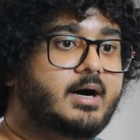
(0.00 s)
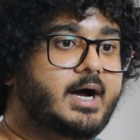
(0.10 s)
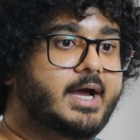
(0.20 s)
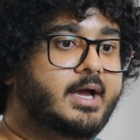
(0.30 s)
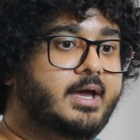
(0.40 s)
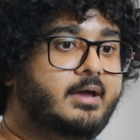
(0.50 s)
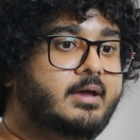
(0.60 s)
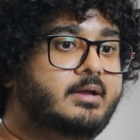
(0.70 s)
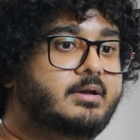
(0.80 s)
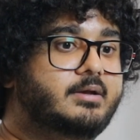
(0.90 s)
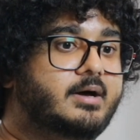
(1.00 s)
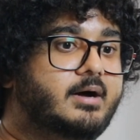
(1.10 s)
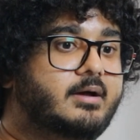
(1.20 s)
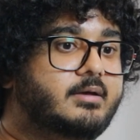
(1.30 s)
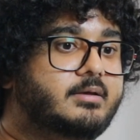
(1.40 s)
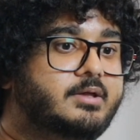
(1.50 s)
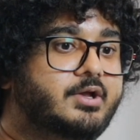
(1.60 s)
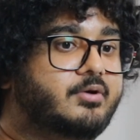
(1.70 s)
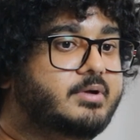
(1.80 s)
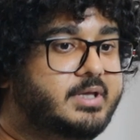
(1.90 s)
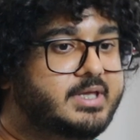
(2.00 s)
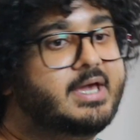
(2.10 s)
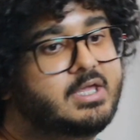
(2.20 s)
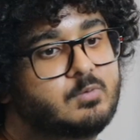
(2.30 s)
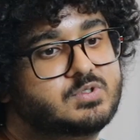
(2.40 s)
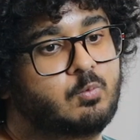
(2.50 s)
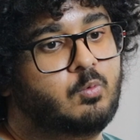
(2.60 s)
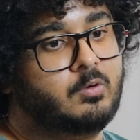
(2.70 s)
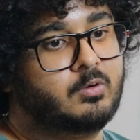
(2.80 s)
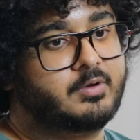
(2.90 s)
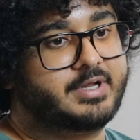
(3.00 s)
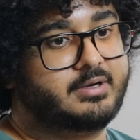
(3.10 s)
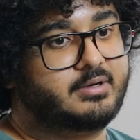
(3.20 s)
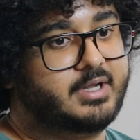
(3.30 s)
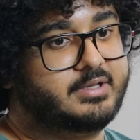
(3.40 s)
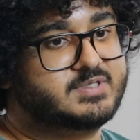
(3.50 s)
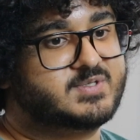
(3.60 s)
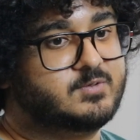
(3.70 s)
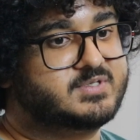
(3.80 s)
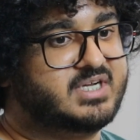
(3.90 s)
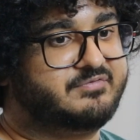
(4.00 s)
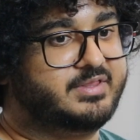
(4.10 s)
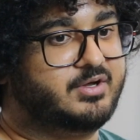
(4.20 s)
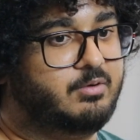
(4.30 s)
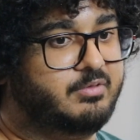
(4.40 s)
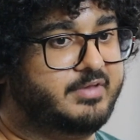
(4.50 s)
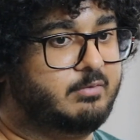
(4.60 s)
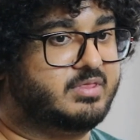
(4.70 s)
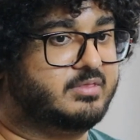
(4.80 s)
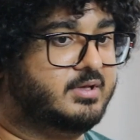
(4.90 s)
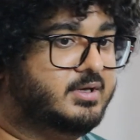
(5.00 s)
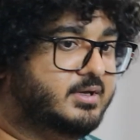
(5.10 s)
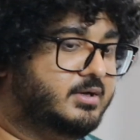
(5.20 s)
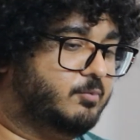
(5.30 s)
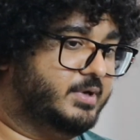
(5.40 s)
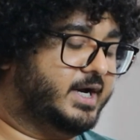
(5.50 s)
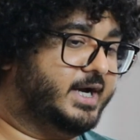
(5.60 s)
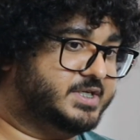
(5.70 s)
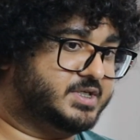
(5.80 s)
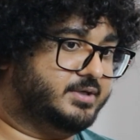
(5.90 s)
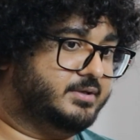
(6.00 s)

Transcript: I, you know, yeah, he was a warlord, and this whole stuff and the whole thing with Aisha.